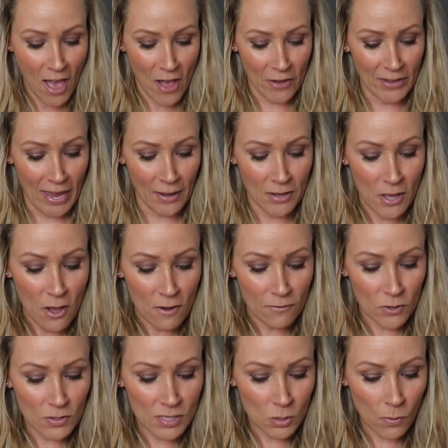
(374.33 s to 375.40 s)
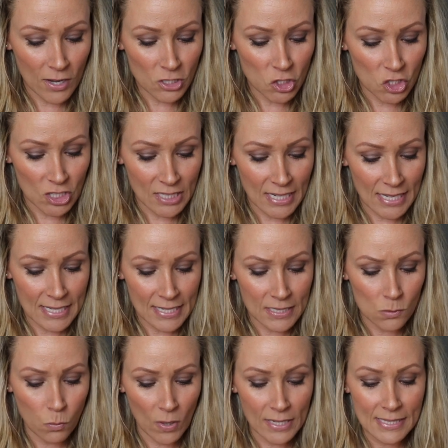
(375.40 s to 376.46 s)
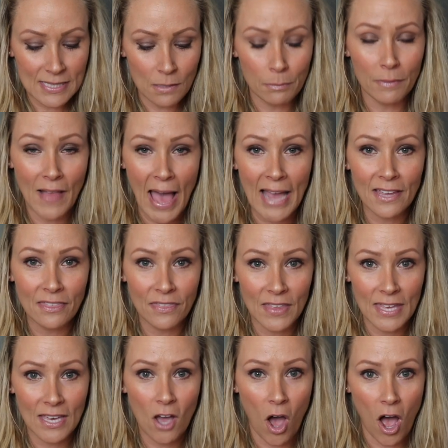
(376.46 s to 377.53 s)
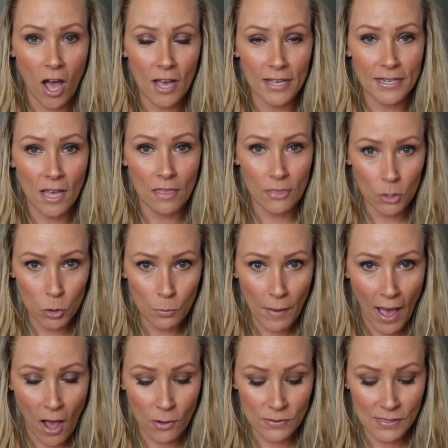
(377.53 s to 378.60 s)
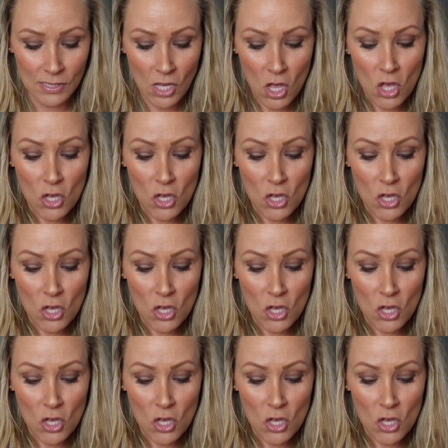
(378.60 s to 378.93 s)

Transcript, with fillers: Okay, first question is what is the black thing on the hoop house?